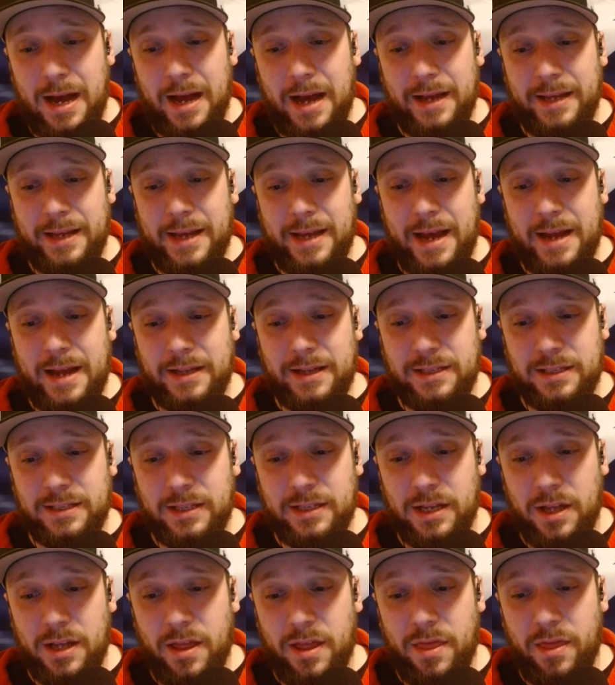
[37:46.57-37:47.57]
against
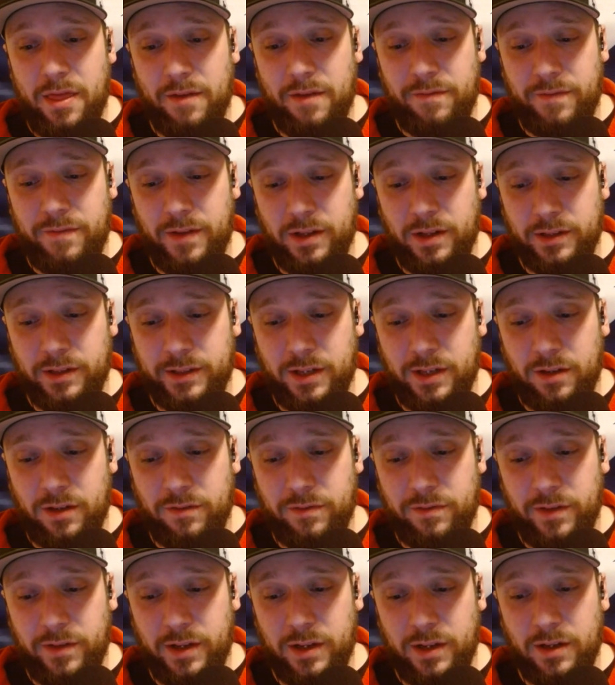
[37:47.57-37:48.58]
the
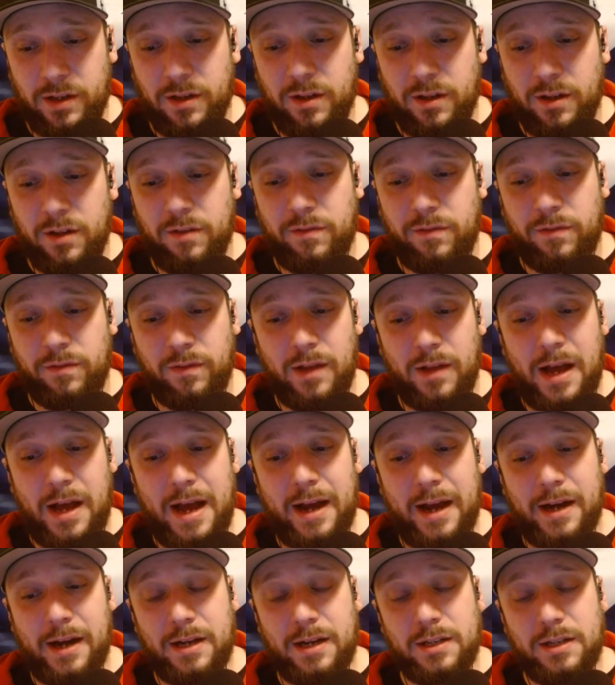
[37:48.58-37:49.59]
Philadelphia
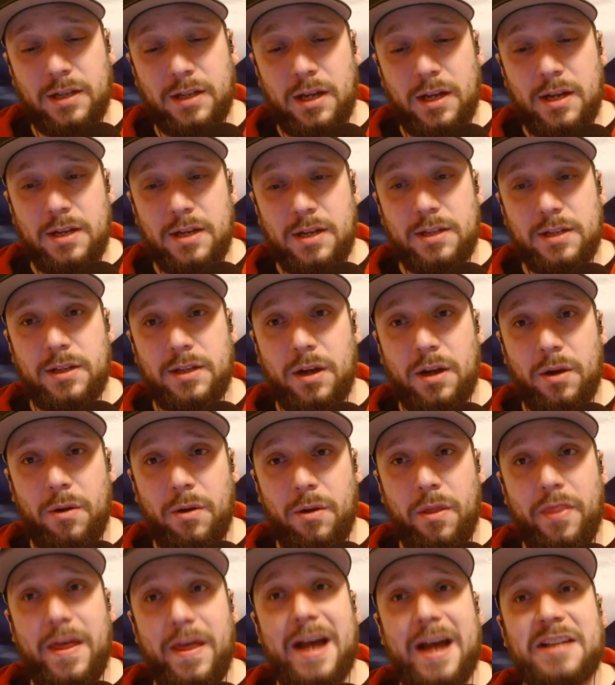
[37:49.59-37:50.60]
Flyers.
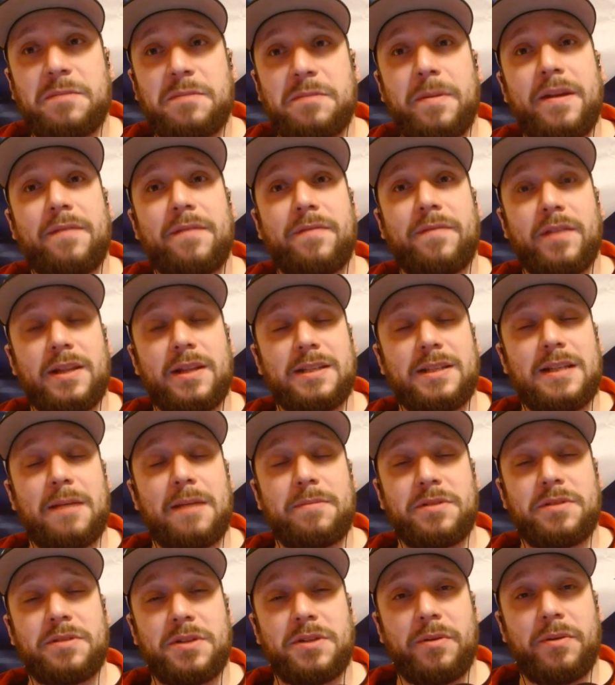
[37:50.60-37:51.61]
So that's been it for this
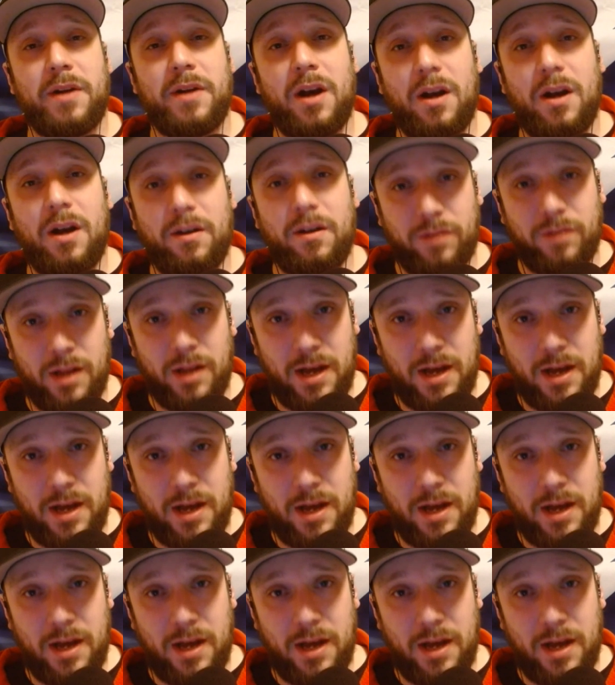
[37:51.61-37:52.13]
episode of